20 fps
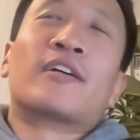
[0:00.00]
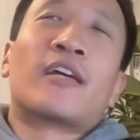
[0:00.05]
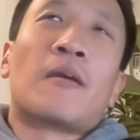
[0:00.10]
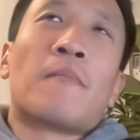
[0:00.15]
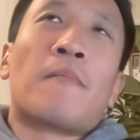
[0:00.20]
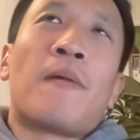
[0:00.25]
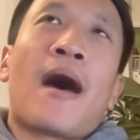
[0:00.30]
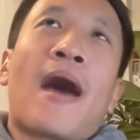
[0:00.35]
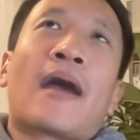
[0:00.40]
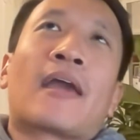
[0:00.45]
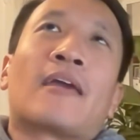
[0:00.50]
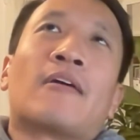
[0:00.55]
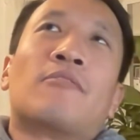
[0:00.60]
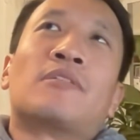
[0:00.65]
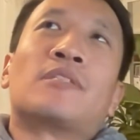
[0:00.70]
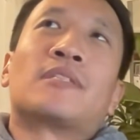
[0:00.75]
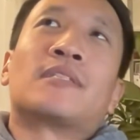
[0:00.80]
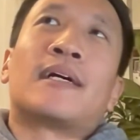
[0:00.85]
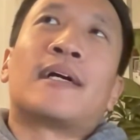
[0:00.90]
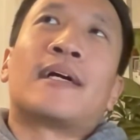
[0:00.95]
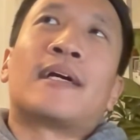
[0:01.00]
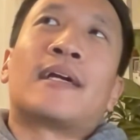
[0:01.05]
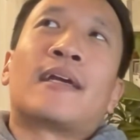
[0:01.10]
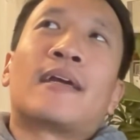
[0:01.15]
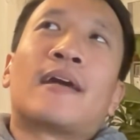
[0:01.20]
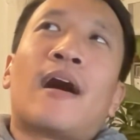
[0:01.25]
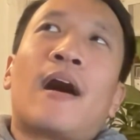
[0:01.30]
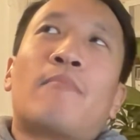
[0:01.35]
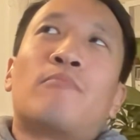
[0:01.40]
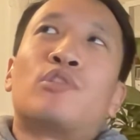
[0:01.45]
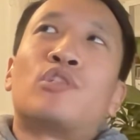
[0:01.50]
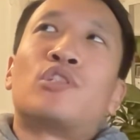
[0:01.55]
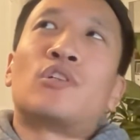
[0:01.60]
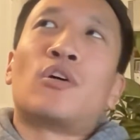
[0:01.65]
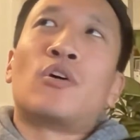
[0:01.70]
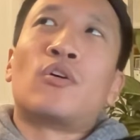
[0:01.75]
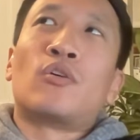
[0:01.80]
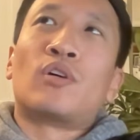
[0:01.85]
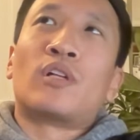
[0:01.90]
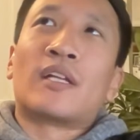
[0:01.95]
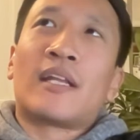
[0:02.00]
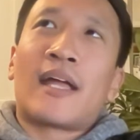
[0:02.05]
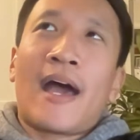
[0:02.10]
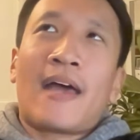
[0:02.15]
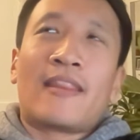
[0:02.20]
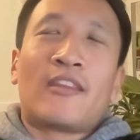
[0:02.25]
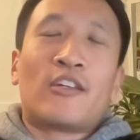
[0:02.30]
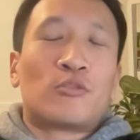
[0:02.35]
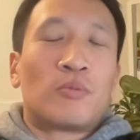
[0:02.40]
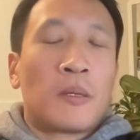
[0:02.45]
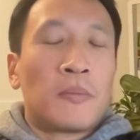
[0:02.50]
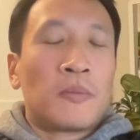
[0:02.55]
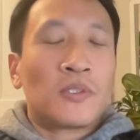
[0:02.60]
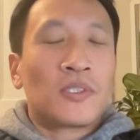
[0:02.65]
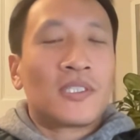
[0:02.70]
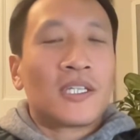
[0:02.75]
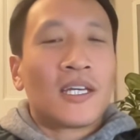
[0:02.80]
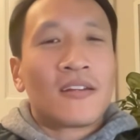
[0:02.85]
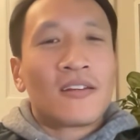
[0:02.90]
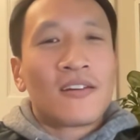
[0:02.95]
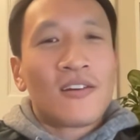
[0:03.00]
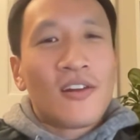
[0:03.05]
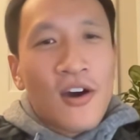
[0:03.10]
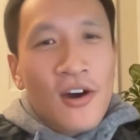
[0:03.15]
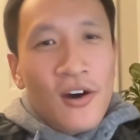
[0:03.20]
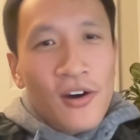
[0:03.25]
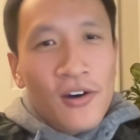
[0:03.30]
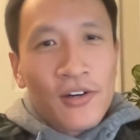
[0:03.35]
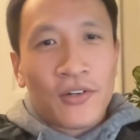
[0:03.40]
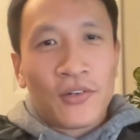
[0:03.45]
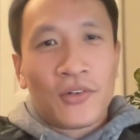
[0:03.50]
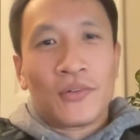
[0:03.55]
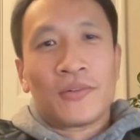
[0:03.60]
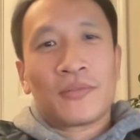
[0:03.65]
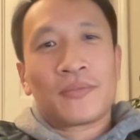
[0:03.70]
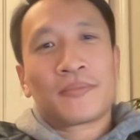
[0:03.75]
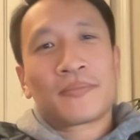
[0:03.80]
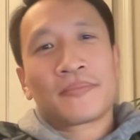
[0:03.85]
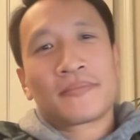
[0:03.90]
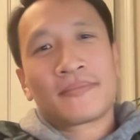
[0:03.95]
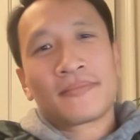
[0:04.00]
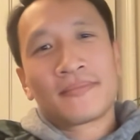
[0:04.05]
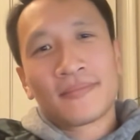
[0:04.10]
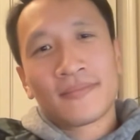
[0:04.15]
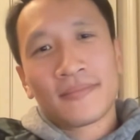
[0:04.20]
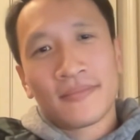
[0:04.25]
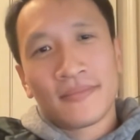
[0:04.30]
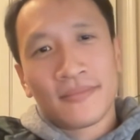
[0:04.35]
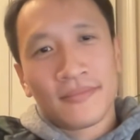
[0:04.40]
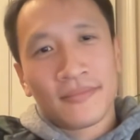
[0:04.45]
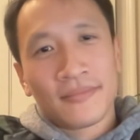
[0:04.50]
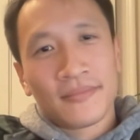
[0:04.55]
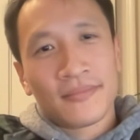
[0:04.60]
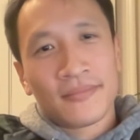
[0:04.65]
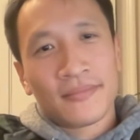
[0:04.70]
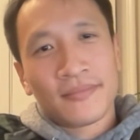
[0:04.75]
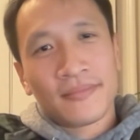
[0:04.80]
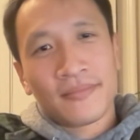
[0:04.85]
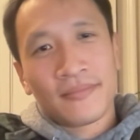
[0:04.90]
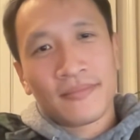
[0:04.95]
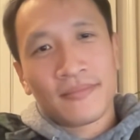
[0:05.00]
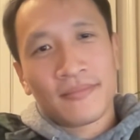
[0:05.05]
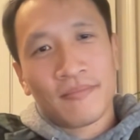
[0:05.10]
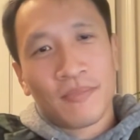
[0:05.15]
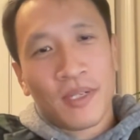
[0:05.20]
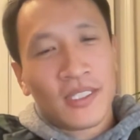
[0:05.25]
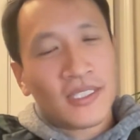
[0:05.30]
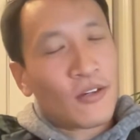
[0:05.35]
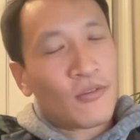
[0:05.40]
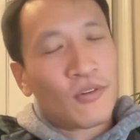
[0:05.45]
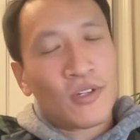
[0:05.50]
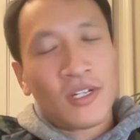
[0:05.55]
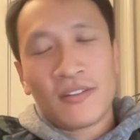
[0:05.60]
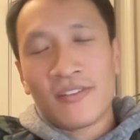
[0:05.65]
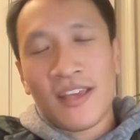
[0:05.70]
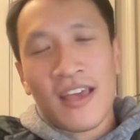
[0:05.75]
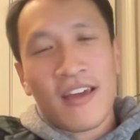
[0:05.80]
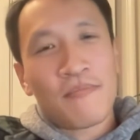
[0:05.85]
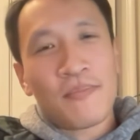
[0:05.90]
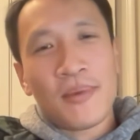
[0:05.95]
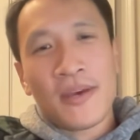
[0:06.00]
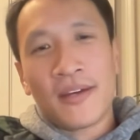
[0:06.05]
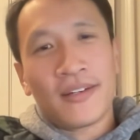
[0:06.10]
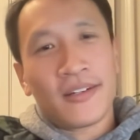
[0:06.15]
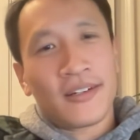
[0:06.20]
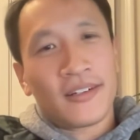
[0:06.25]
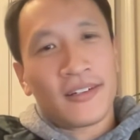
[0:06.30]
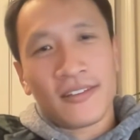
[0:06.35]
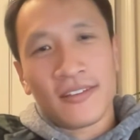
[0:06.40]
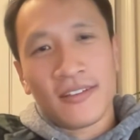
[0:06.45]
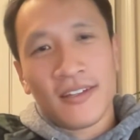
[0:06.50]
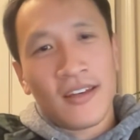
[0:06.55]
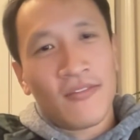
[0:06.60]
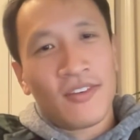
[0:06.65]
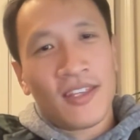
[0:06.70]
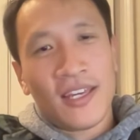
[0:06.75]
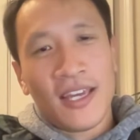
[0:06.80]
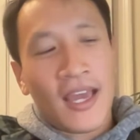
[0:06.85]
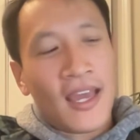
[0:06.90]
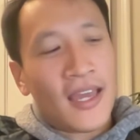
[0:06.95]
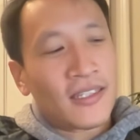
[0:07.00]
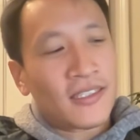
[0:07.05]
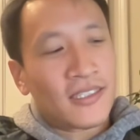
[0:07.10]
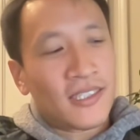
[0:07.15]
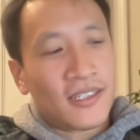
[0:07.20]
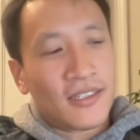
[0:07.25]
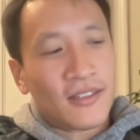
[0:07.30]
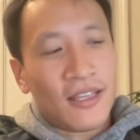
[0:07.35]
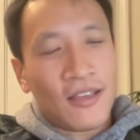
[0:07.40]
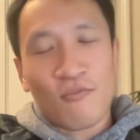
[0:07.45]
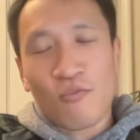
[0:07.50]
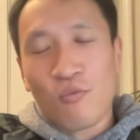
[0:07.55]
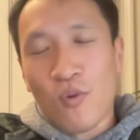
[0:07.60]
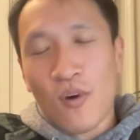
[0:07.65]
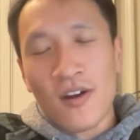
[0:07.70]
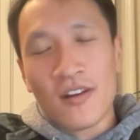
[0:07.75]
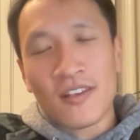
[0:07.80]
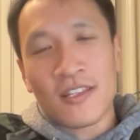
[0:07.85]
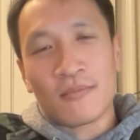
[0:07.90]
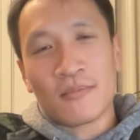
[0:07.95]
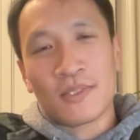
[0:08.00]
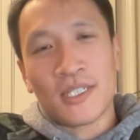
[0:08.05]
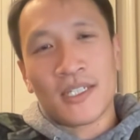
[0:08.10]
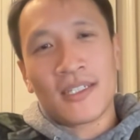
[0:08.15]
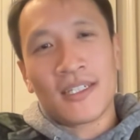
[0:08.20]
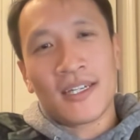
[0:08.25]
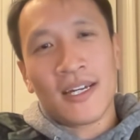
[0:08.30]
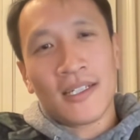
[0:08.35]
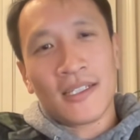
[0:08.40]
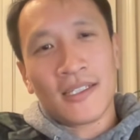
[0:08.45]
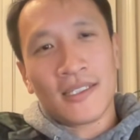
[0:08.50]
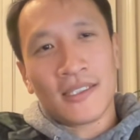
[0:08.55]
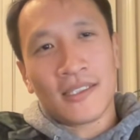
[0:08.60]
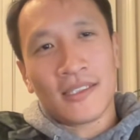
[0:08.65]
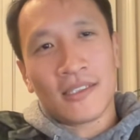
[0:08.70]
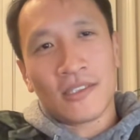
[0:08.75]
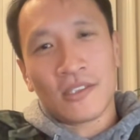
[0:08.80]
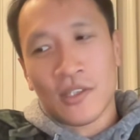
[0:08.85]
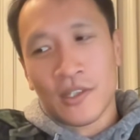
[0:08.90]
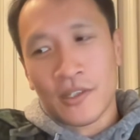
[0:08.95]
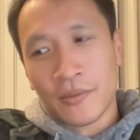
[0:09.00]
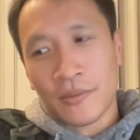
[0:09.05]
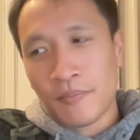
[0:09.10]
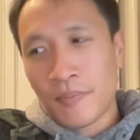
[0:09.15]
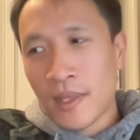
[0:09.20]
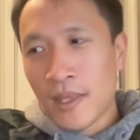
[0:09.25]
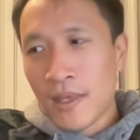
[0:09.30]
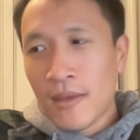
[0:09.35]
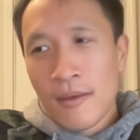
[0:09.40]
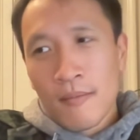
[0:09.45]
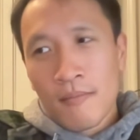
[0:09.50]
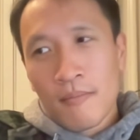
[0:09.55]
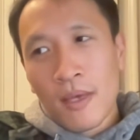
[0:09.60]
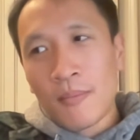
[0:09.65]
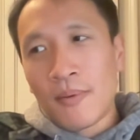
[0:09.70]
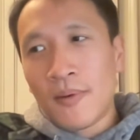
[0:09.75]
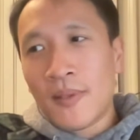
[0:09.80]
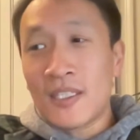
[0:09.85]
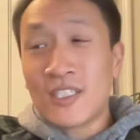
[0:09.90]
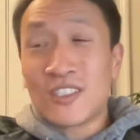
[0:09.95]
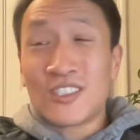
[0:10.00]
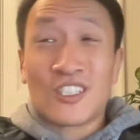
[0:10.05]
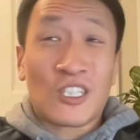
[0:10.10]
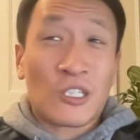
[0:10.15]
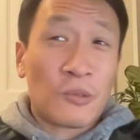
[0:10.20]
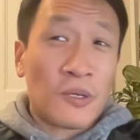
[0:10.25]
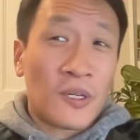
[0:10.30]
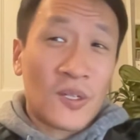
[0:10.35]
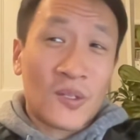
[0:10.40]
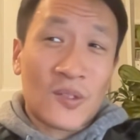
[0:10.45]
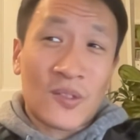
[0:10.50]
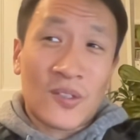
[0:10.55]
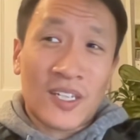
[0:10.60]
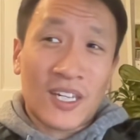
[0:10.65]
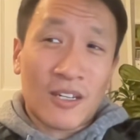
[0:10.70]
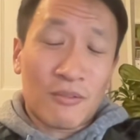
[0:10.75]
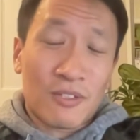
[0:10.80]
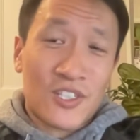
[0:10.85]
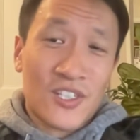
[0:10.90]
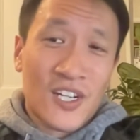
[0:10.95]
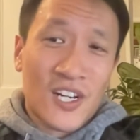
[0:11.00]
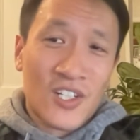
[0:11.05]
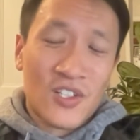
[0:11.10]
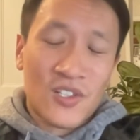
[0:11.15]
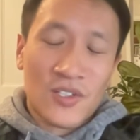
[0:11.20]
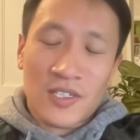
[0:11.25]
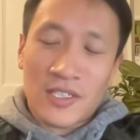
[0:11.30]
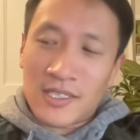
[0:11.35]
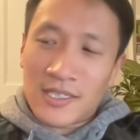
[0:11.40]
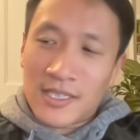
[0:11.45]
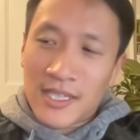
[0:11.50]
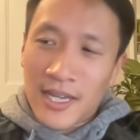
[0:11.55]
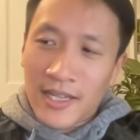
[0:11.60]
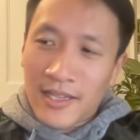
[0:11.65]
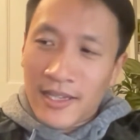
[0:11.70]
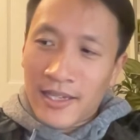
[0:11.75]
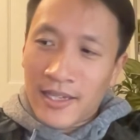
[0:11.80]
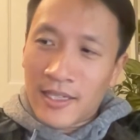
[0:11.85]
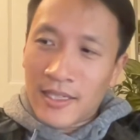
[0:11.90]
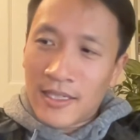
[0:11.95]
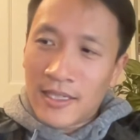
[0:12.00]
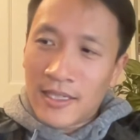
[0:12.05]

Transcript: back, it was like, I'm so glad those people said no, because I wouldn't have met her if they had said, if one of them said yes. So maybe that's another way you can look at rejection, is that like